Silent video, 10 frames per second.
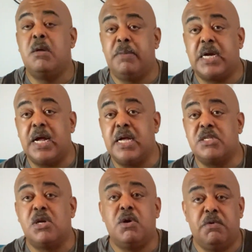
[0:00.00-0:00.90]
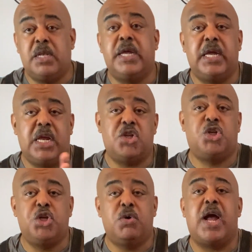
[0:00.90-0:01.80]
Because really, it's
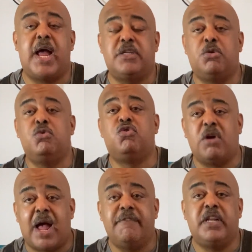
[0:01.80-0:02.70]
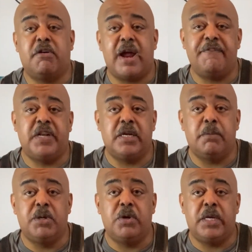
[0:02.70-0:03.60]
you guys who drive the crafting
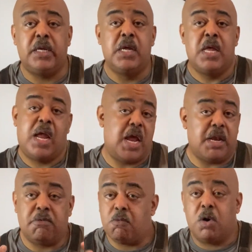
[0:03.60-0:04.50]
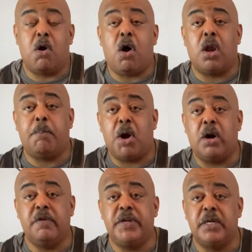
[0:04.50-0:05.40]
community, and we're all a
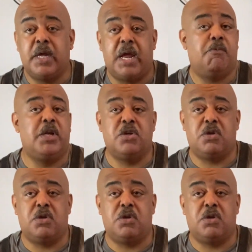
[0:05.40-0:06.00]
part of it, and we